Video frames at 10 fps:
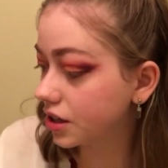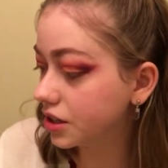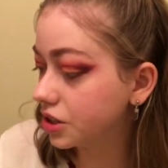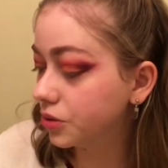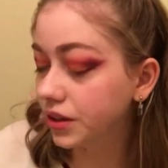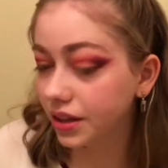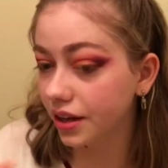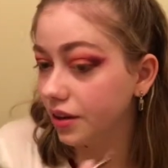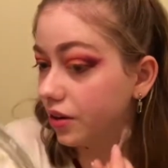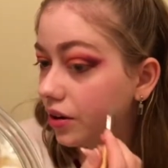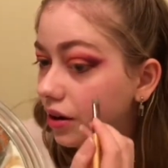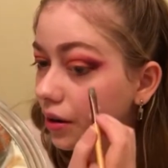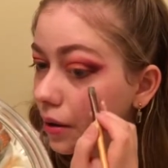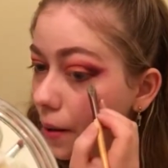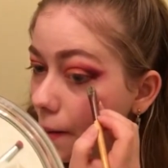Doing that on
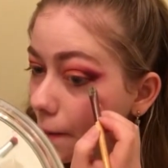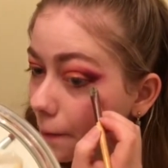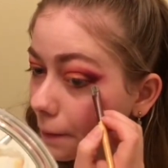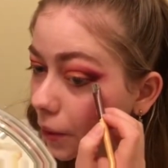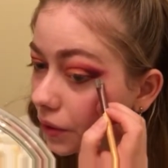both